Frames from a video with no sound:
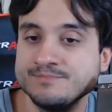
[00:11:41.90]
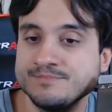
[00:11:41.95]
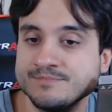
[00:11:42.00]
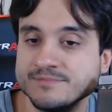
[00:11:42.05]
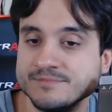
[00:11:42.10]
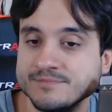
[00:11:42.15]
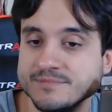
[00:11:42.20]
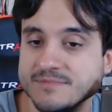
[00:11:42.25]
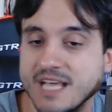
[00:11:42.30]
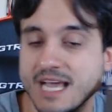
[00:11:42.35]

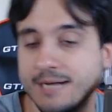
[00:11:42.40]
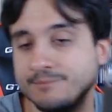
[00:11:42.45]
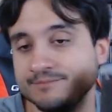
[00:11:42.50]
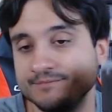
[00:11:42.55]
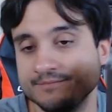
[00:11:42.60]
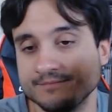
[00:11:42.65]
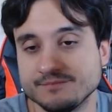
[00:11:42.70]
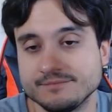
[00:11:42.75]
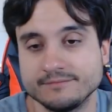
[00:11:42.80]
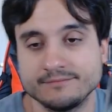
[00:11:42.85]
Yeah.
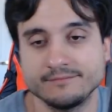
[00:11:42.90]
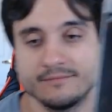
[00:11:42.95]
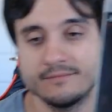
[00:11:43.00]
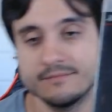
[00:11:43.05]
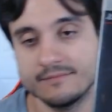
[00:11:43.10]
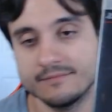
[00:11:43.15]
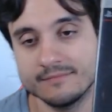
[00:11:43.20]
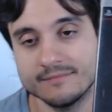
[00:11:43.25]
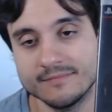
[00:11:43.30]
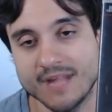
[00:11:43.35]

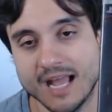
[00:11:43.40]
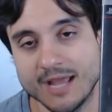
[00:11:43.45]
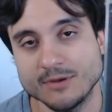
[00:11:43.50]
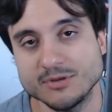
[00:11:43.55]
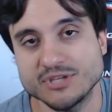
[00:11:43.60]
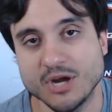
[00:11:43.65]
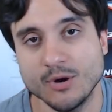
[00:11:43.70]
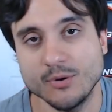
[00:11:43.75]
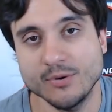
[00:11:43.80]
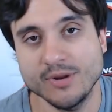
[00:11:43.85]
I used
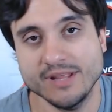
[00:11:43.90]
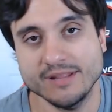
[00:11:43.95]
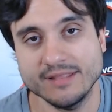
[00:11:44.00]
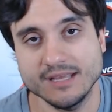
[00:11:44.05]
to own it,